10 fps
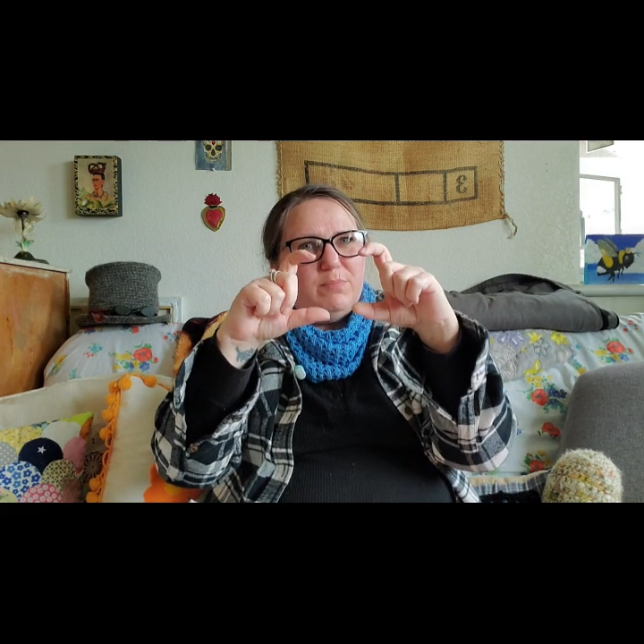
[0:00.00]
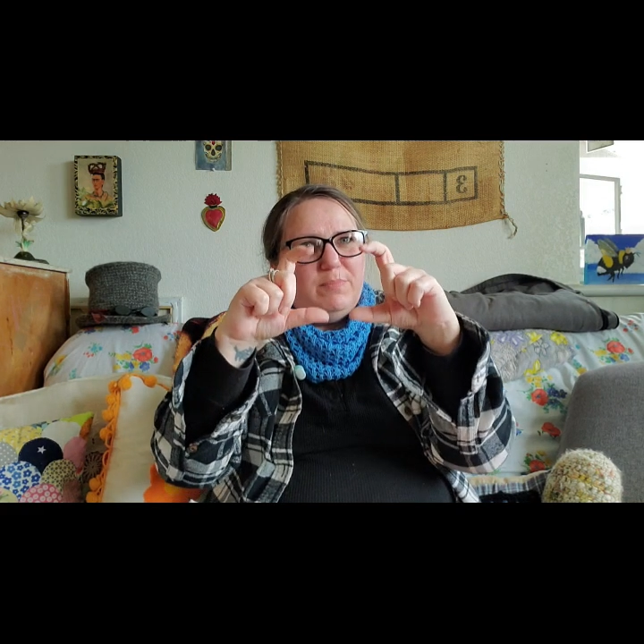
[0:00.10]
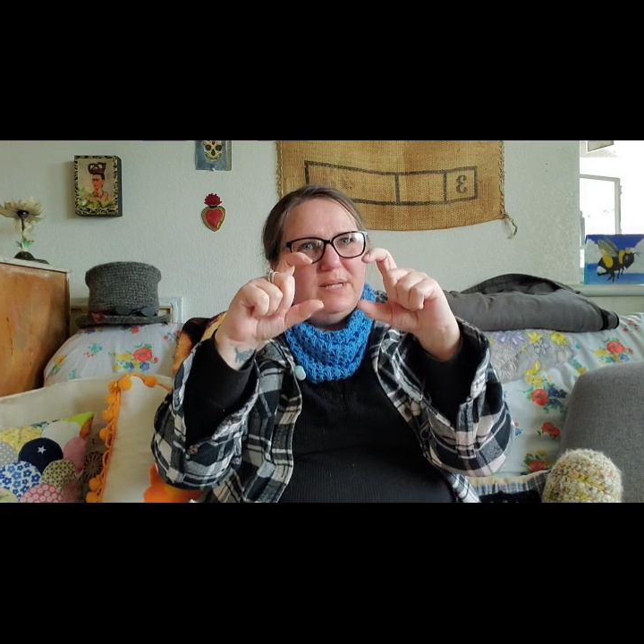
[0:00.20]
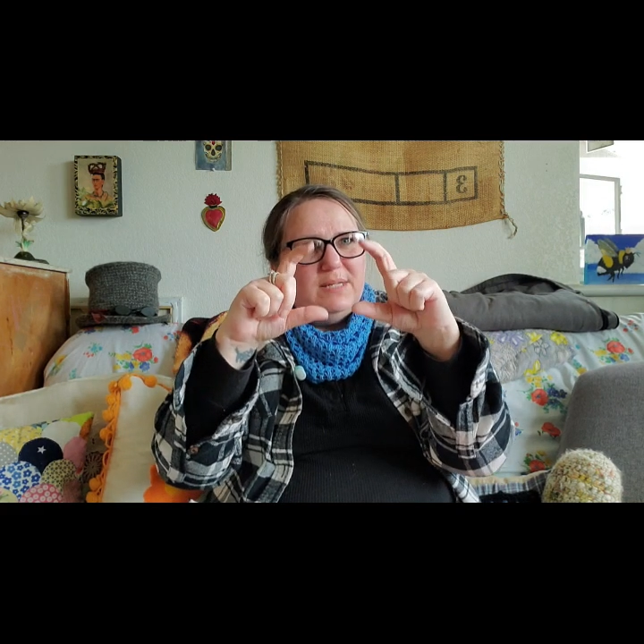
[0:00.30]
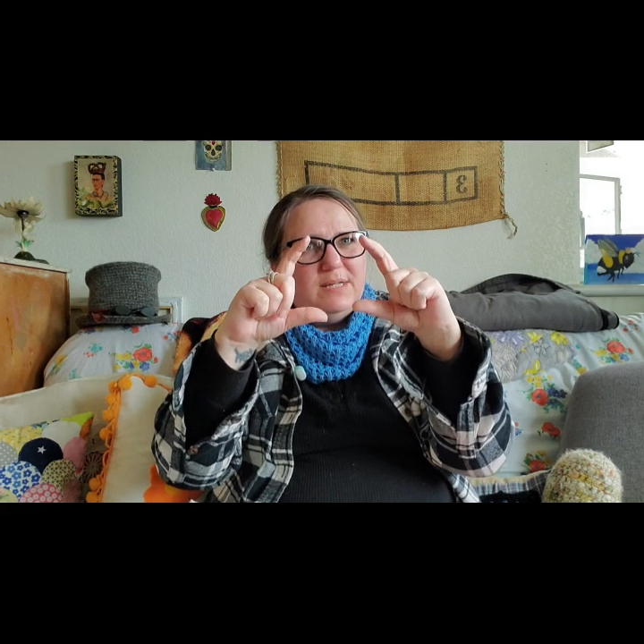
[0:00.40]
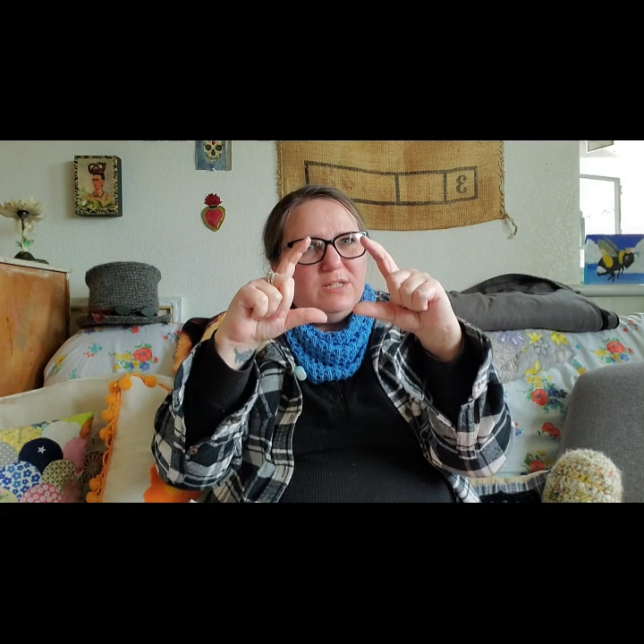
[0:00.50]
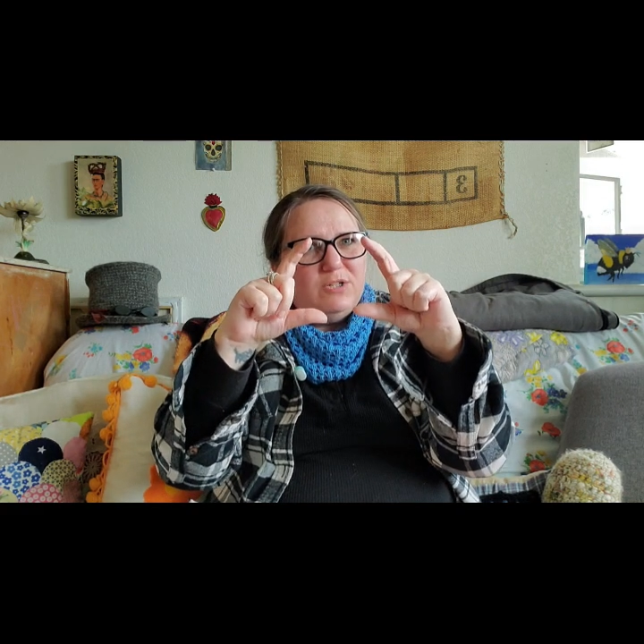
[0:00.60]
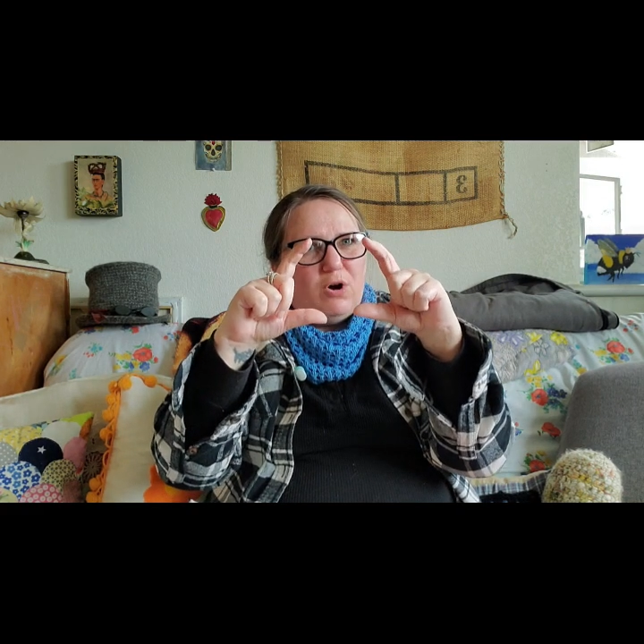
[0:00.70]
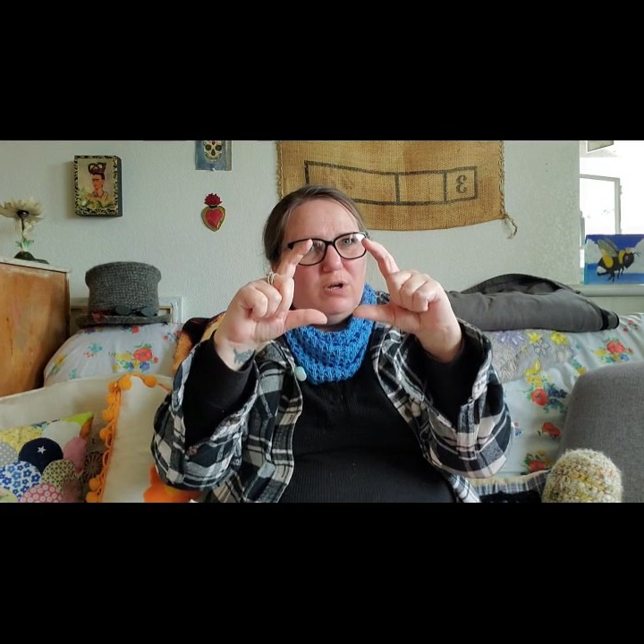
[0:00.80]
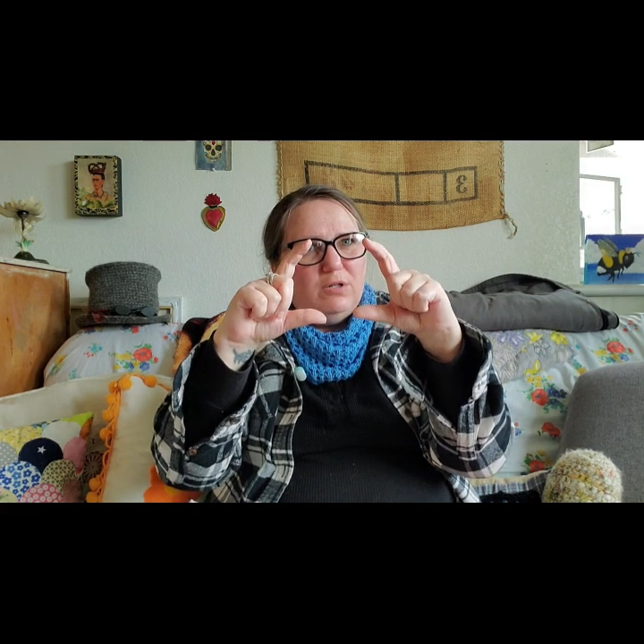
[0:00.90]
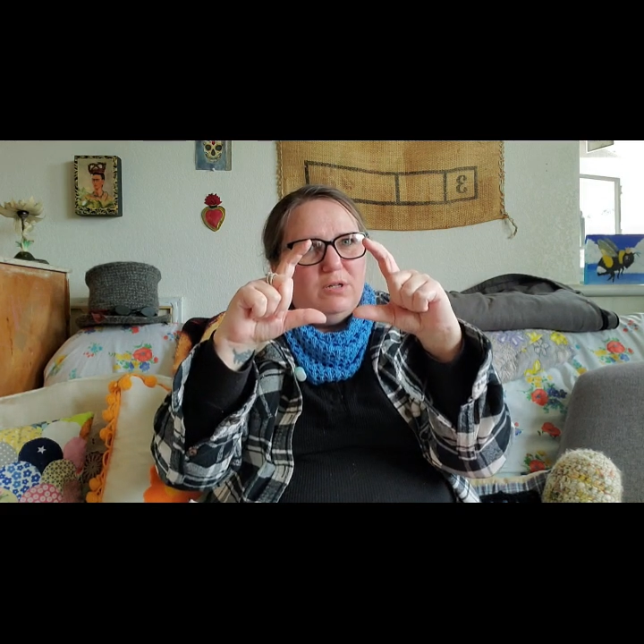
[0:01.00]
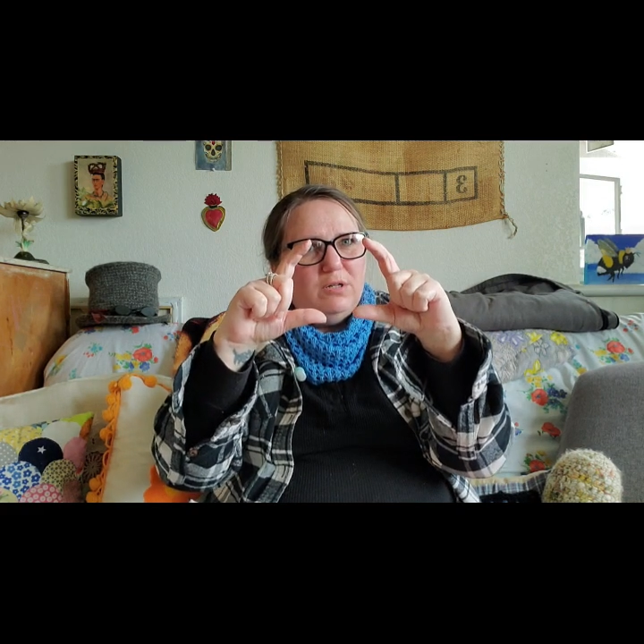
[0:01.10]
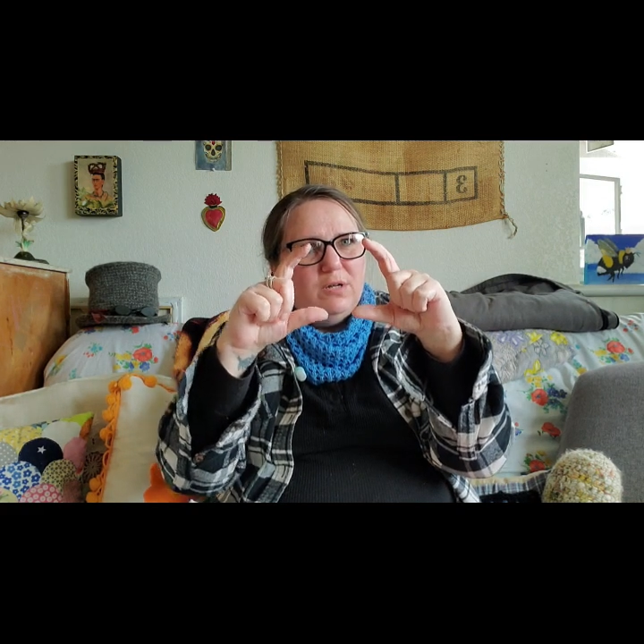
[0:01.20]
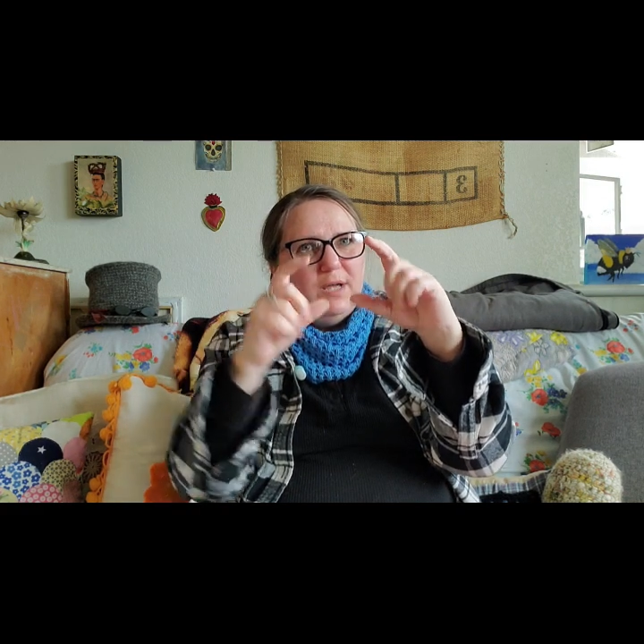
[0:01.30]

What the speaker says: to be a little taller,